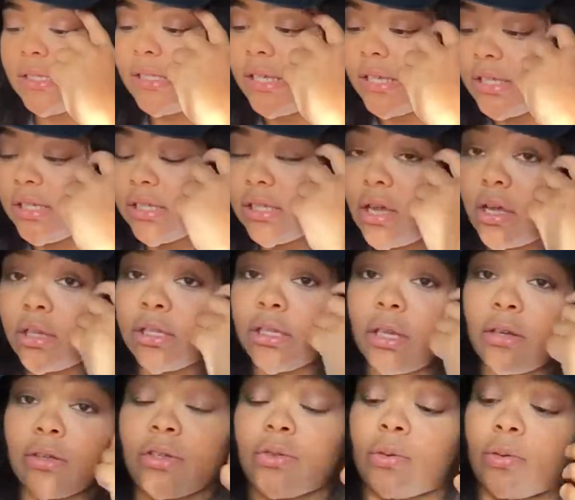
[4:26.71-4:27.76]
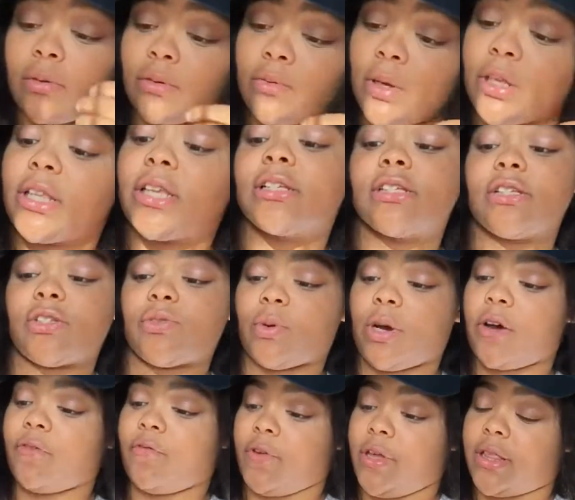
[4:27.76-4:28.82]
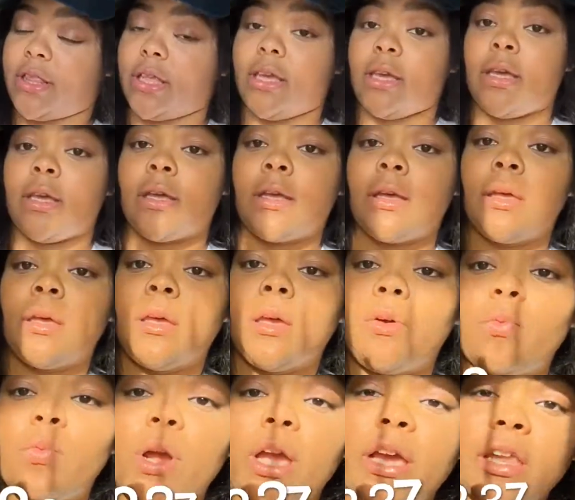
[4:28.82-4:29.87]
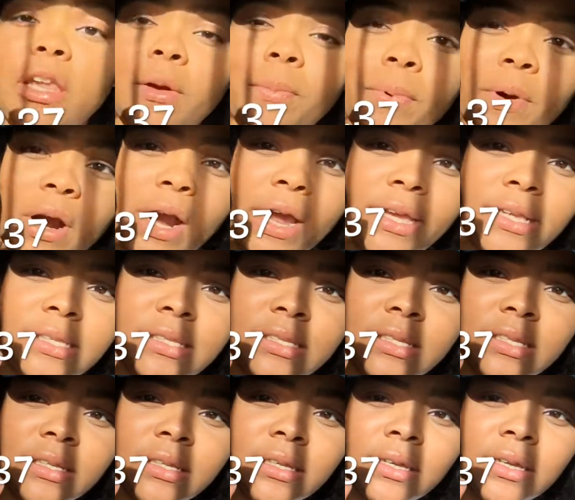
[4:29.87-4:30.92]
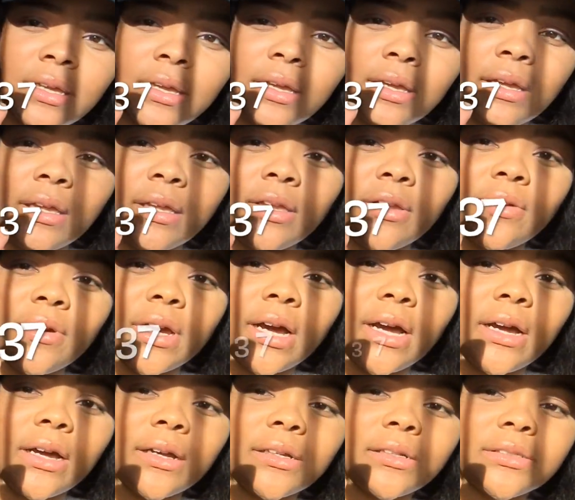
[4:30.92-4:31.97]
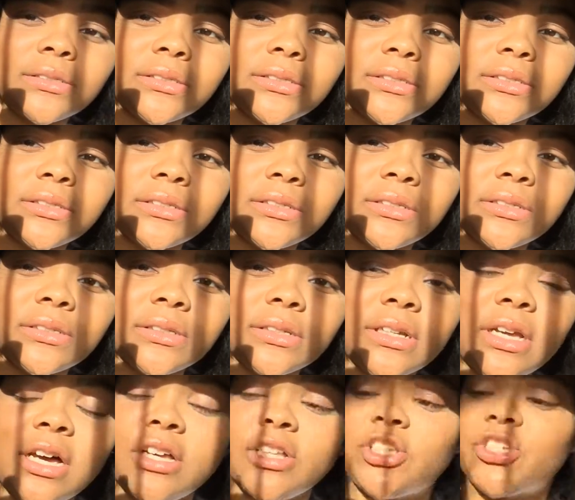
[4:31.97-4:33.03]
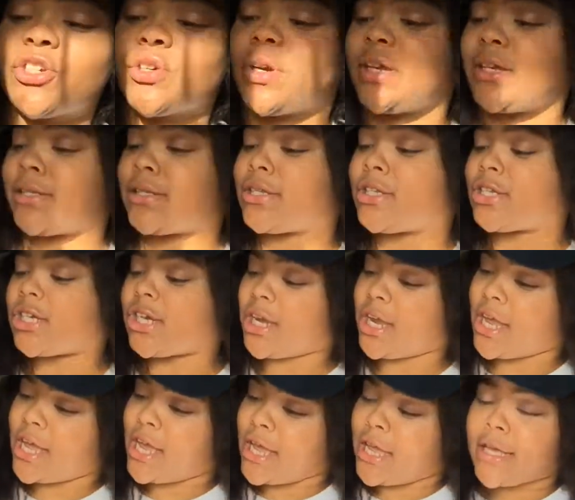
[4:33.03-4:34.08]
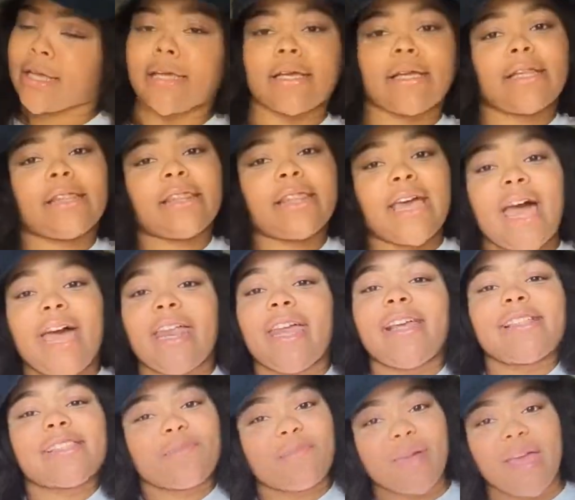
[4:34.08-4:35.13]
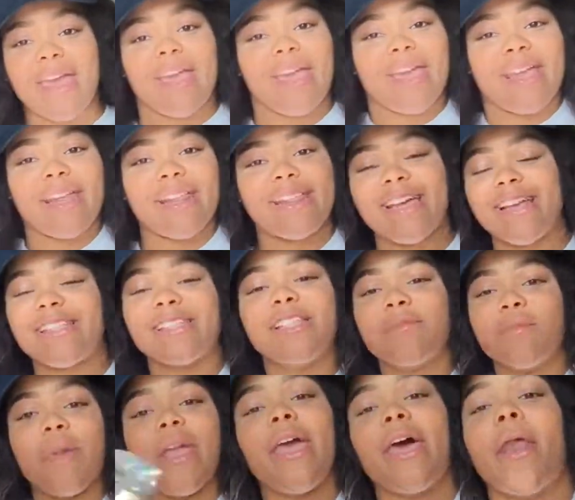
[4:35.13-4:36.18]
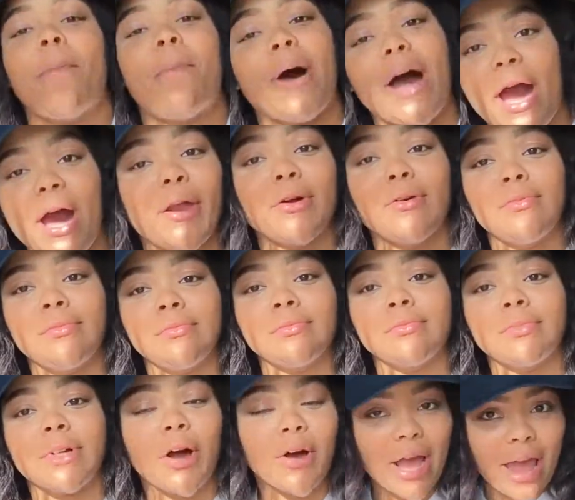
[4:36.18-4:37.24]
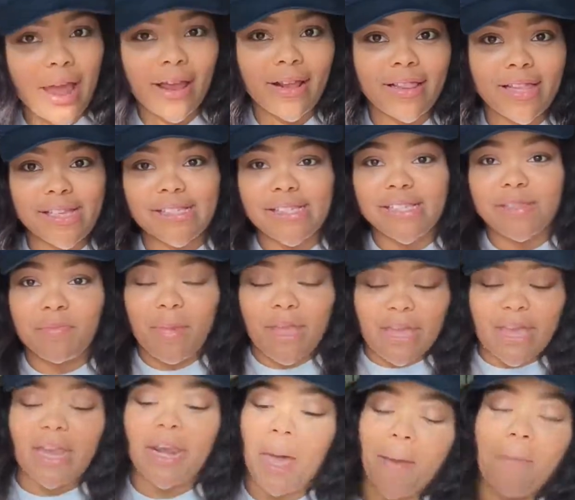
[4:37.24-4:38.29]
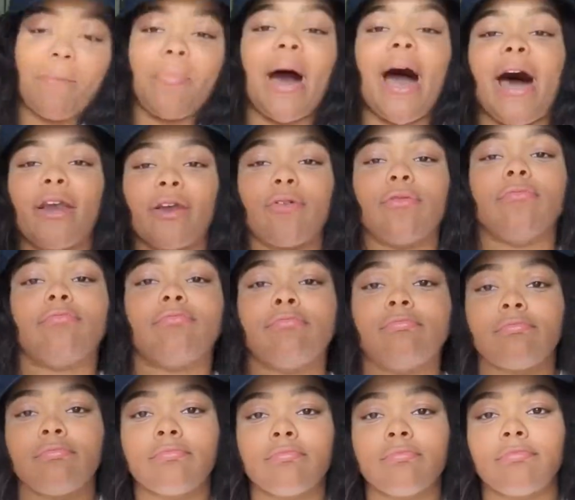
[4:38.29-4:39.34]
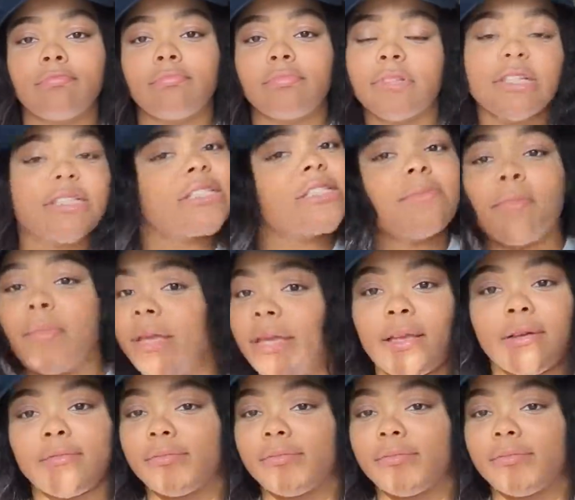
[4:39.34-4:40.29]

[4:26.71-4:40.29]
This is also, well, this is twelve fifty, regular price. You guys, country chick. That is me. This is me in a bottle. Okay, this is me in a bottle. This is me.